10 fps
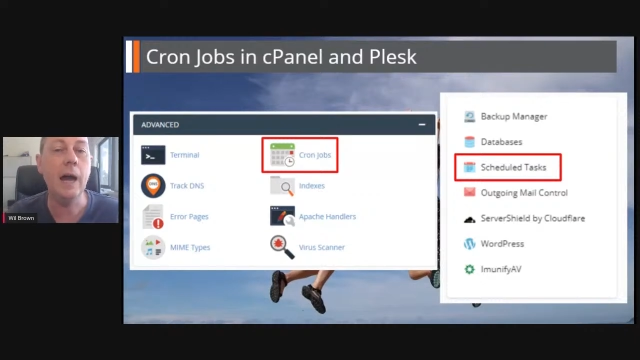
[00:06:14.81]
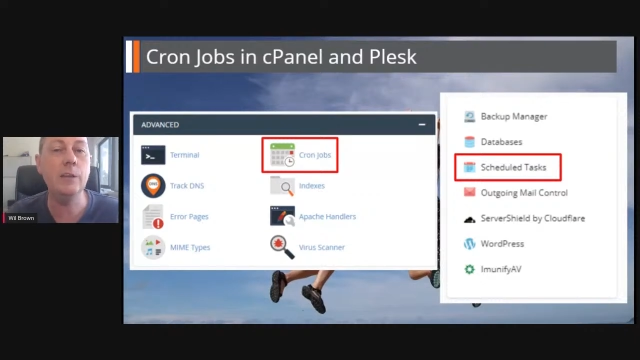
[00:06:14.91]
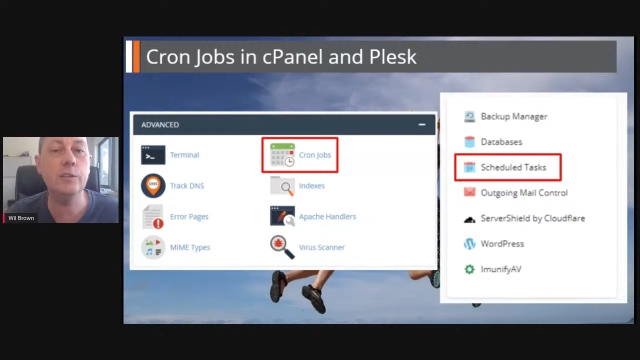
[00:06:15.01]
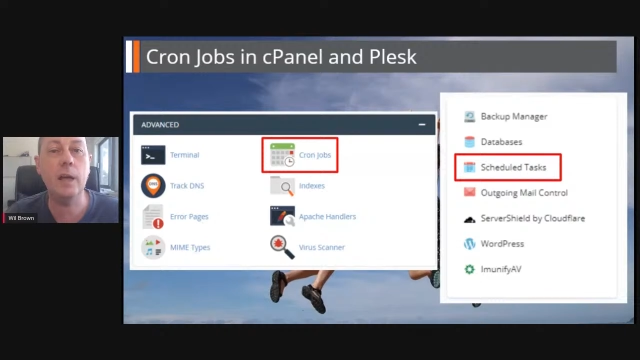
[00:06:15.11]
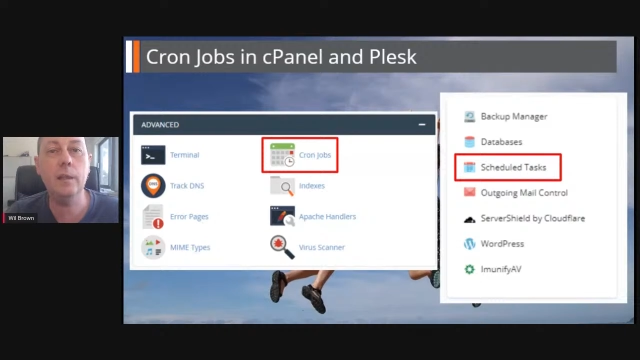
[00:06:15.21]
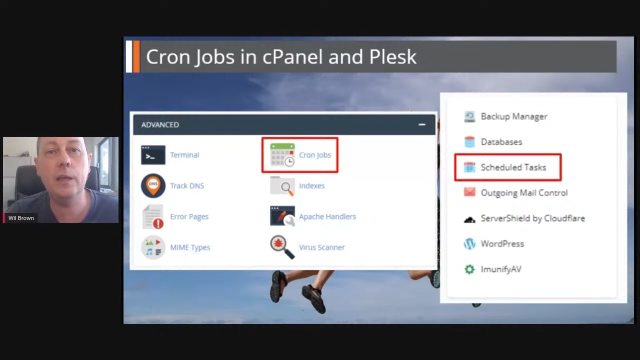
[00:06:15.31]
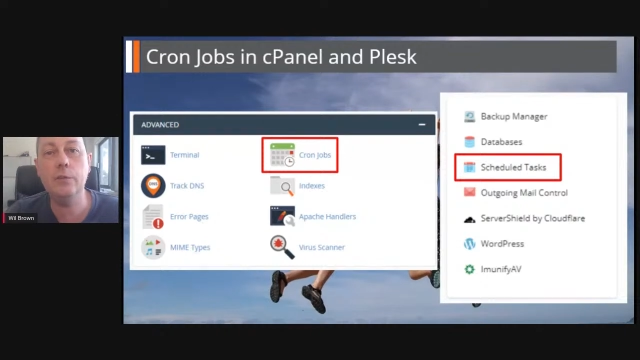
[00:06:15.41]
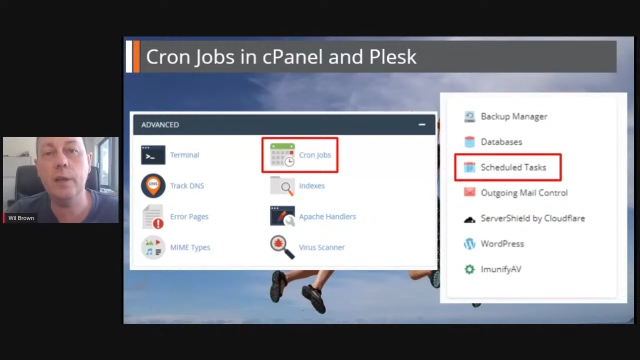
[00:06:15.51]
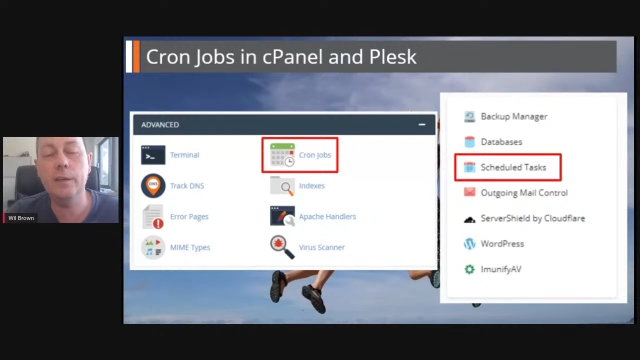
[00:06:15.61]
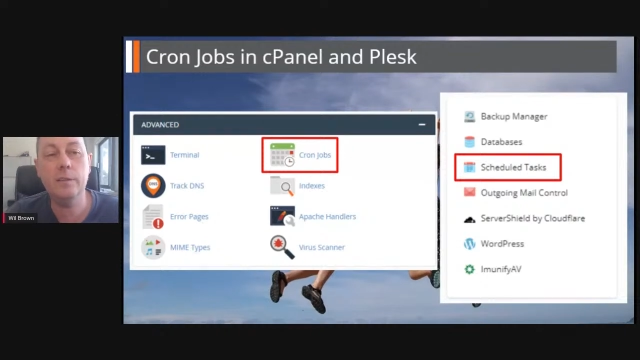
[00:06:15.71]
And it just
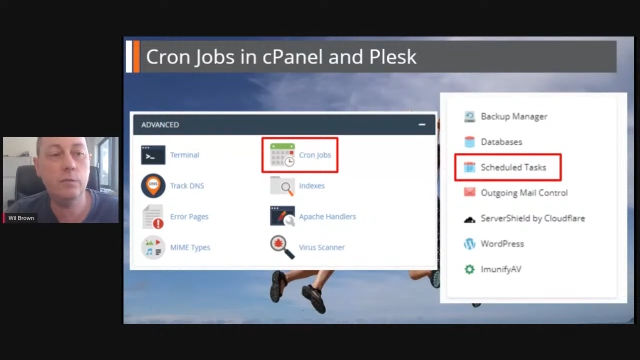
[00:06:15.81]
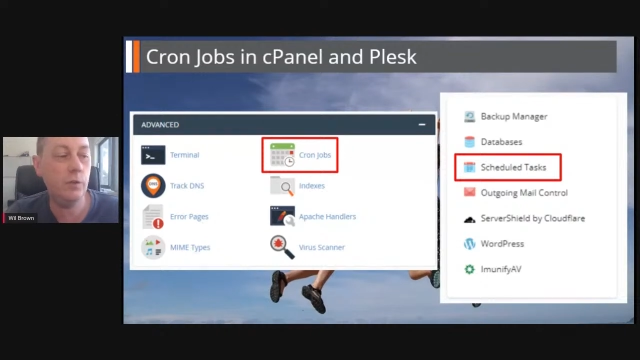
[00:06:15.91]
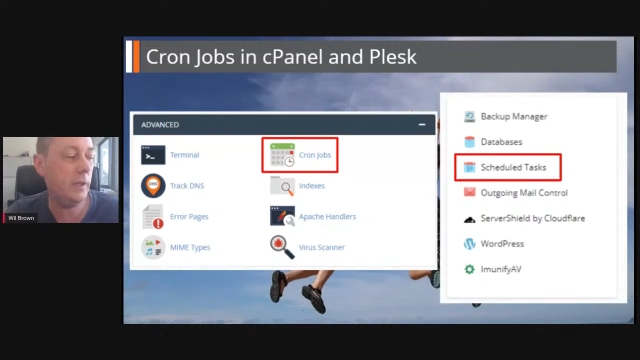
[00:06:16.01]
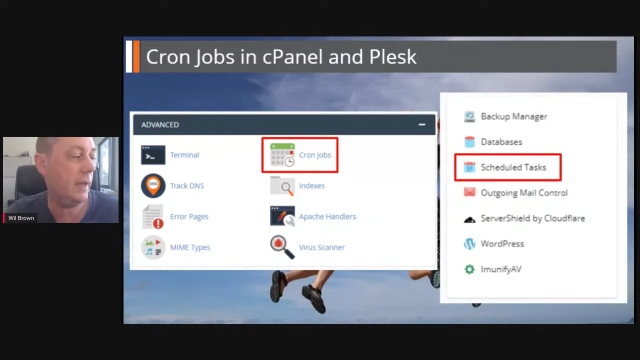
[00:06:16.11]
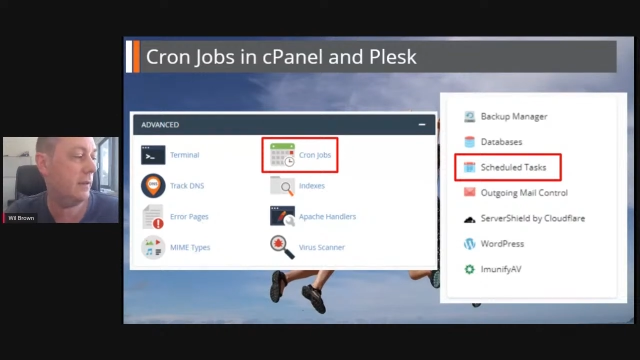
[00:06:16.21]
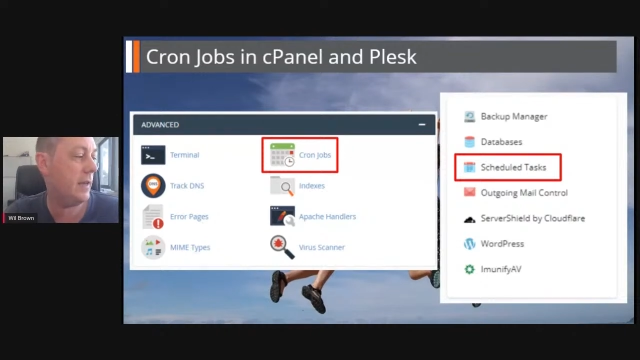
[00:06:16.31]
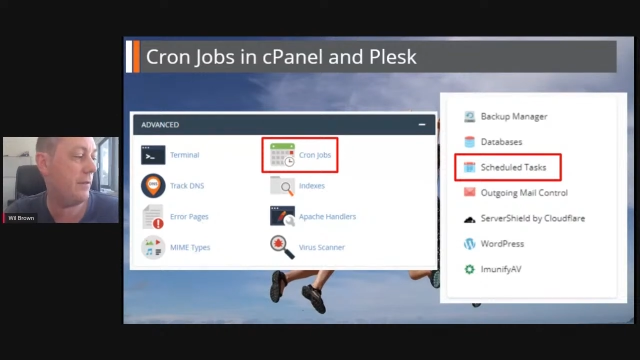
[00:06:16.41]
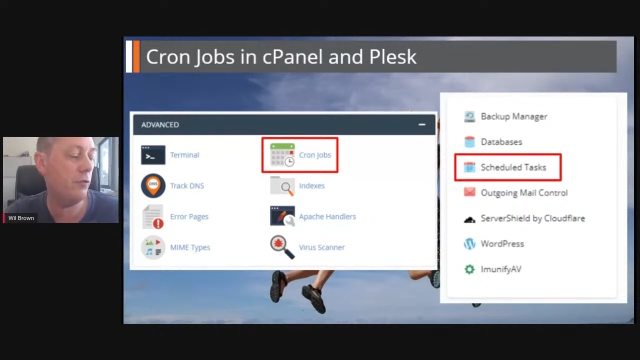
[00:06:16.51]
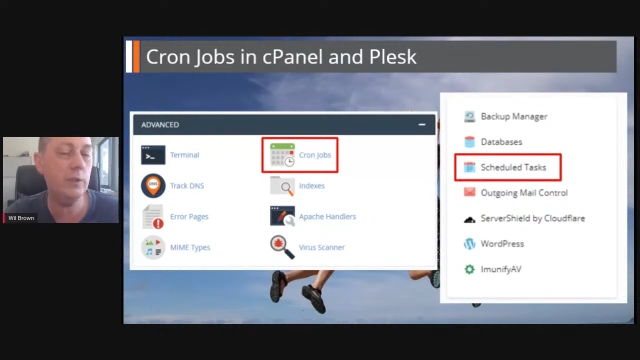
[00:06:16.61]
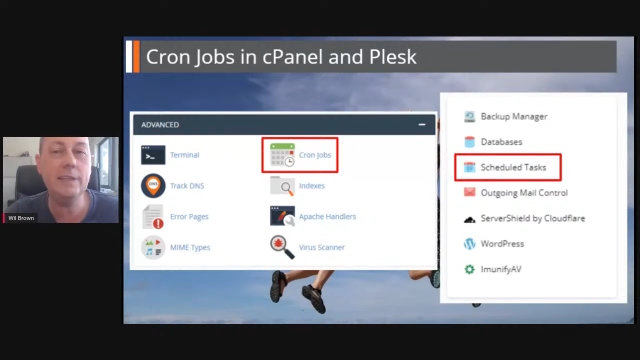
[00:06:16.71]
allows you to
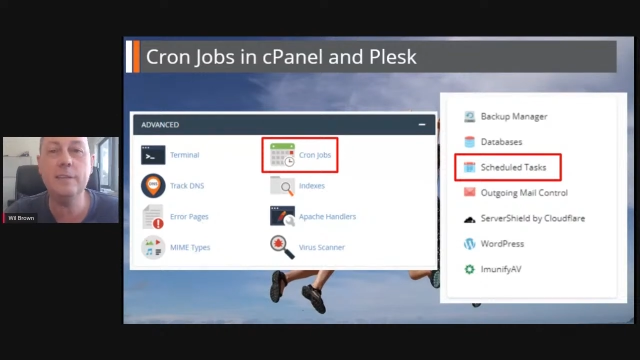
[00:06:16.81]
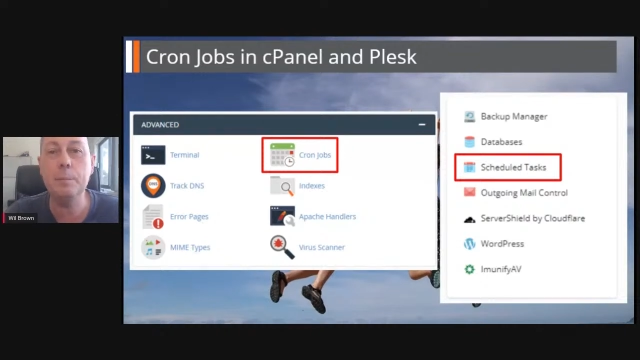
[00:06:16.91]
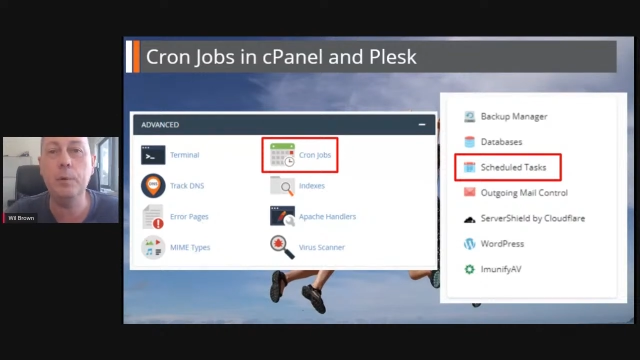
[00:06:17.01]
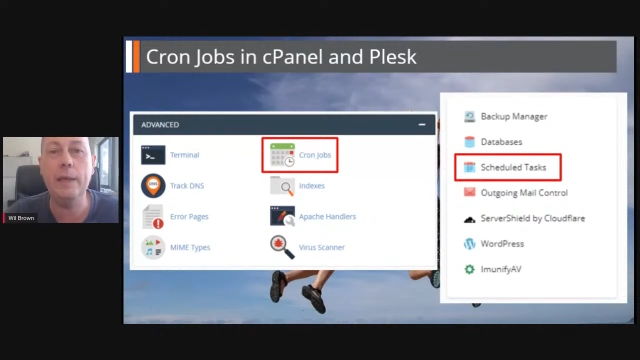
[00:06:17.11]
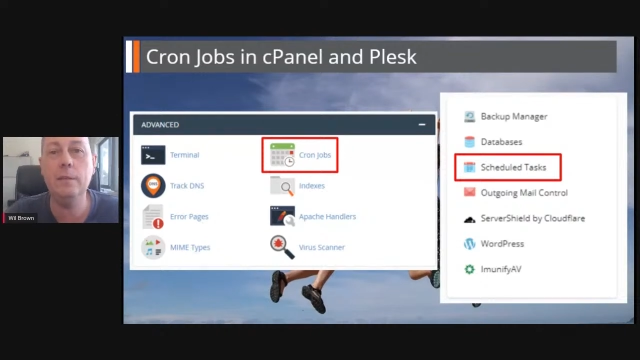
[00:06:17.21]
have a really simple